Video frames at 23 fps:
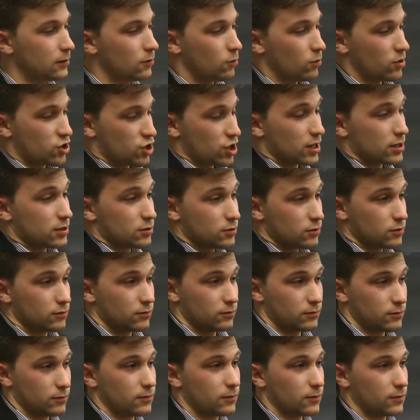which is
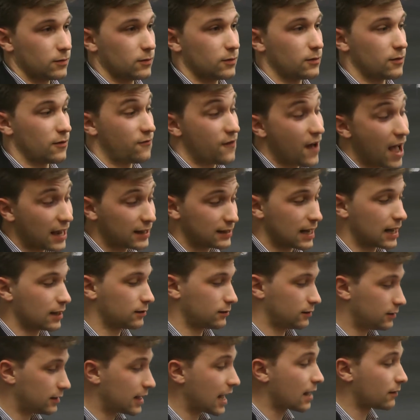the fact
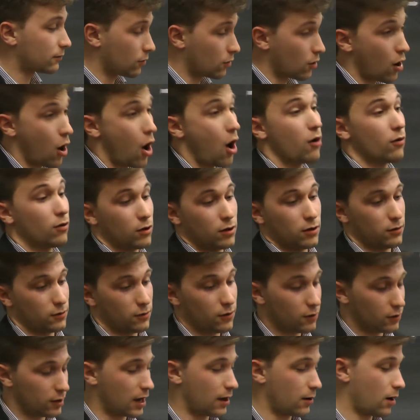that
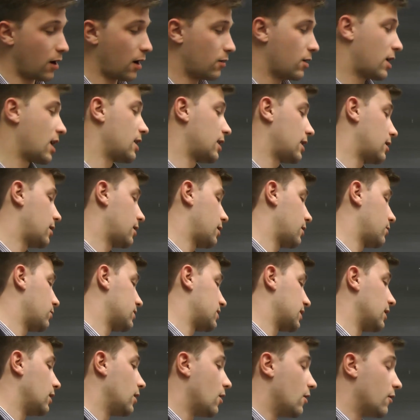I would
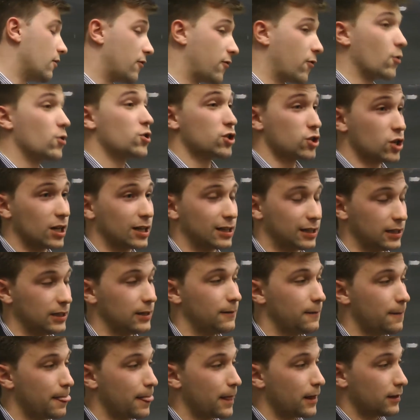say,
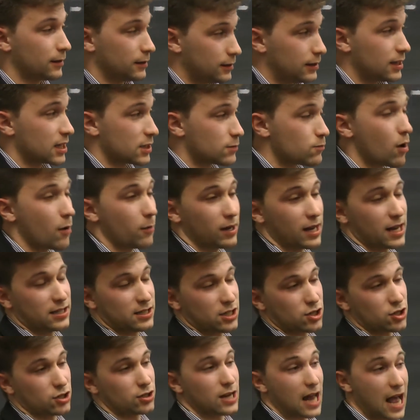fortunately, this
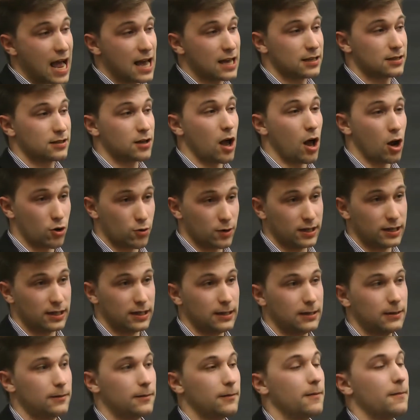mobilization has
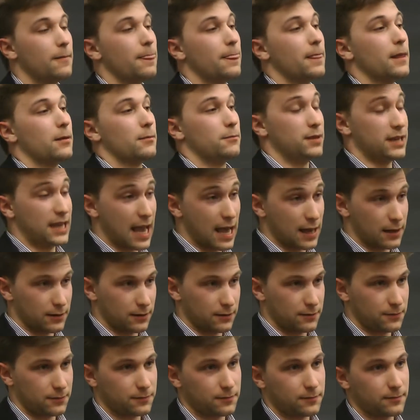already begun
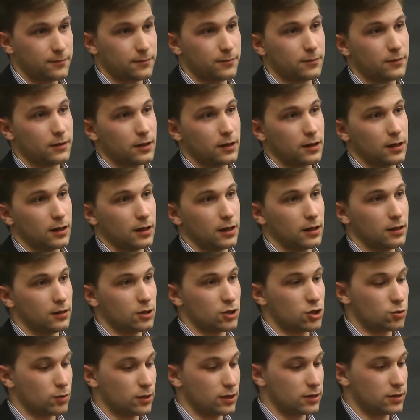in the
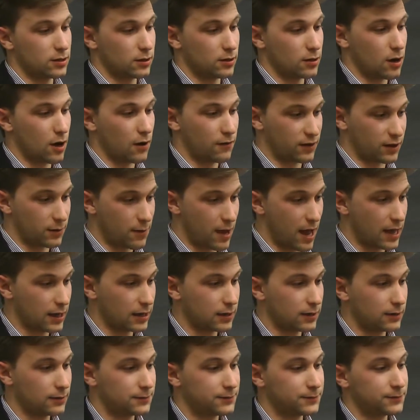streets of
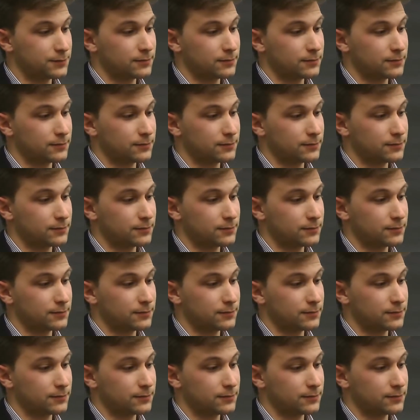Quebec.